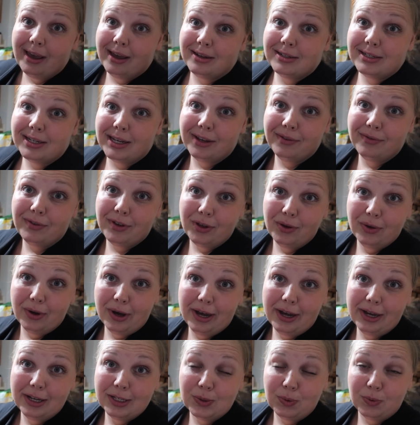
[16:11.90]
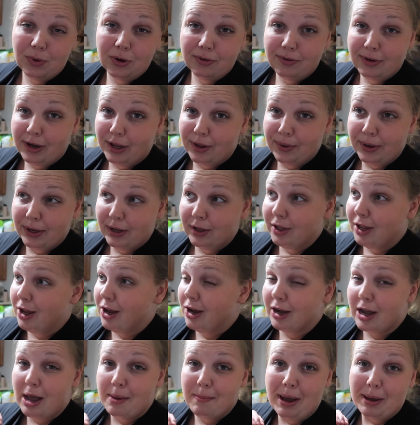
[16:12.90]
And if you guys were following
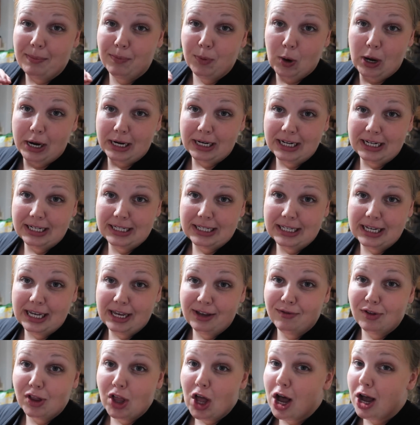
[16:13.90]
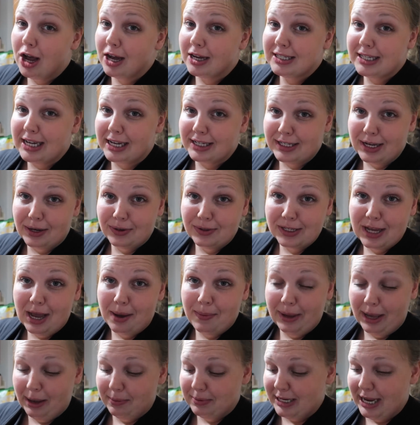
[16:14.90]
along my pregnancy vlogs as I was
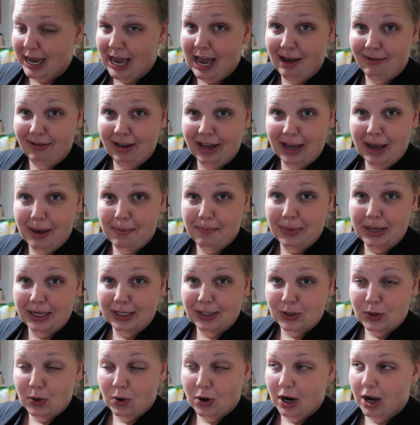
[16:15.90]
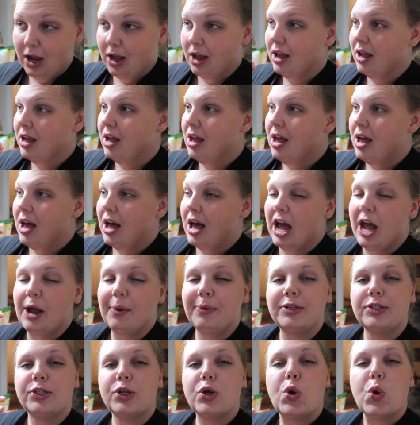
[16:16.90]
coming up to having Miss Nora,
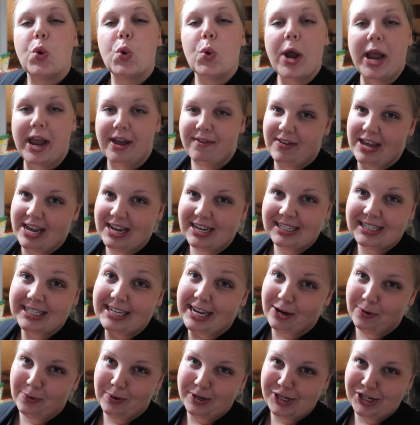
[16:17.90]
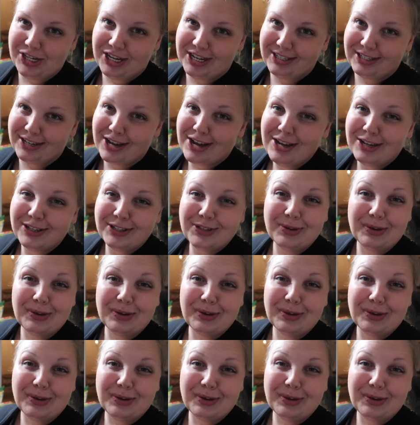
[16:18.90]
I was craving sandwiches.